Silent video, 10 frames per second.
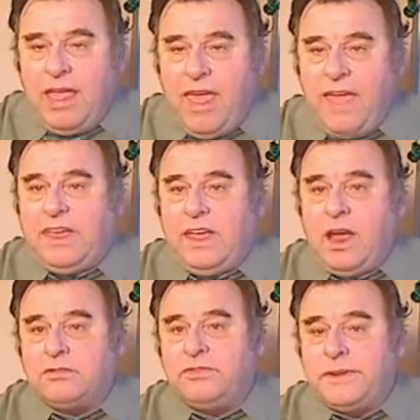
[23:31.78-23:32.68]

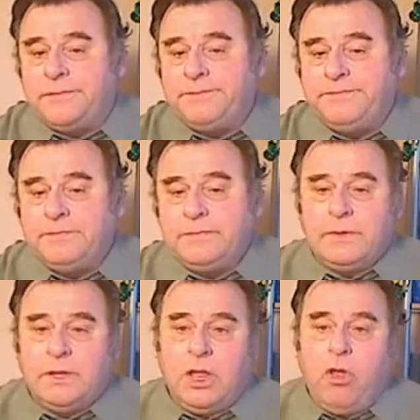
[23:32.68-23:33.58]
Hagiography.
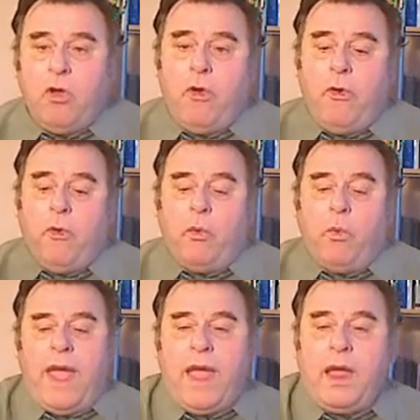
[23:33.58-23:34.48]

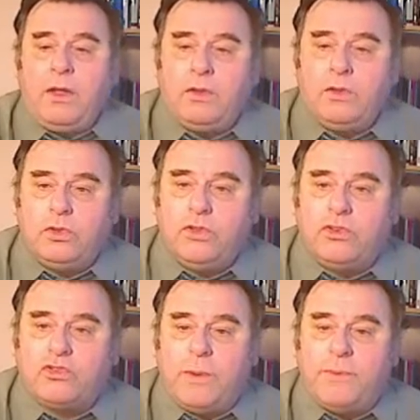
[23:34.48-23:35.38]
Where do the
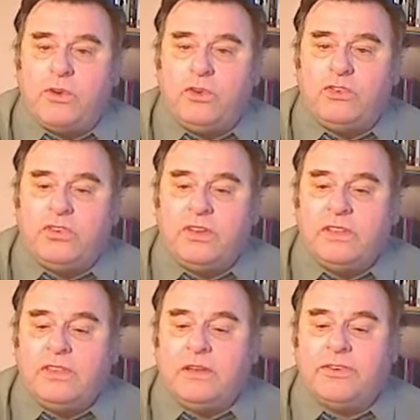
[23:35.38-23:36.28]
scriptures
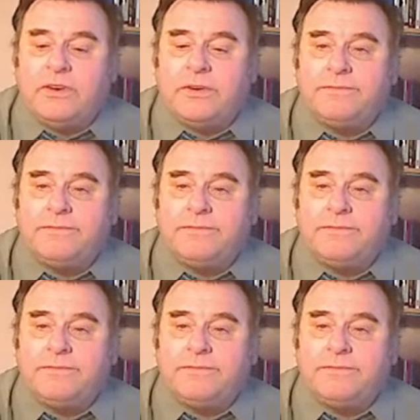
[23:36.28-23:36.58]
differ?